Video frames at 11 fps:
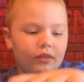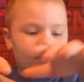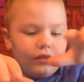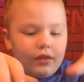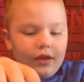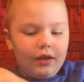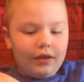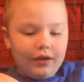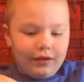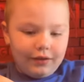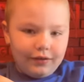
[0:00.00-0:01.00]

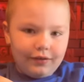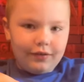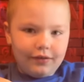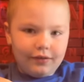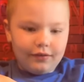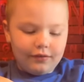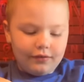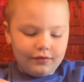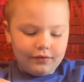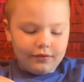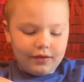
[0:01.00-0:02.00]
these.
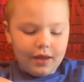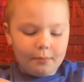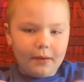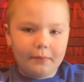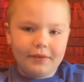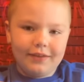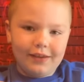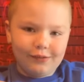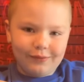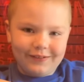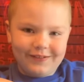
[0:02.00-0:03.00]
And maybe this
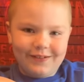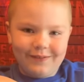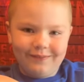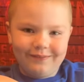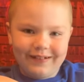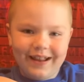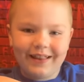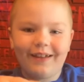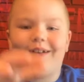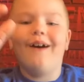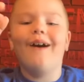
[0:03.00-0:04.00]
one too. I
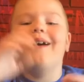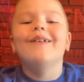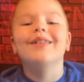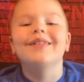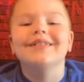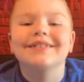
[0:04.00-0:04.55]
like all.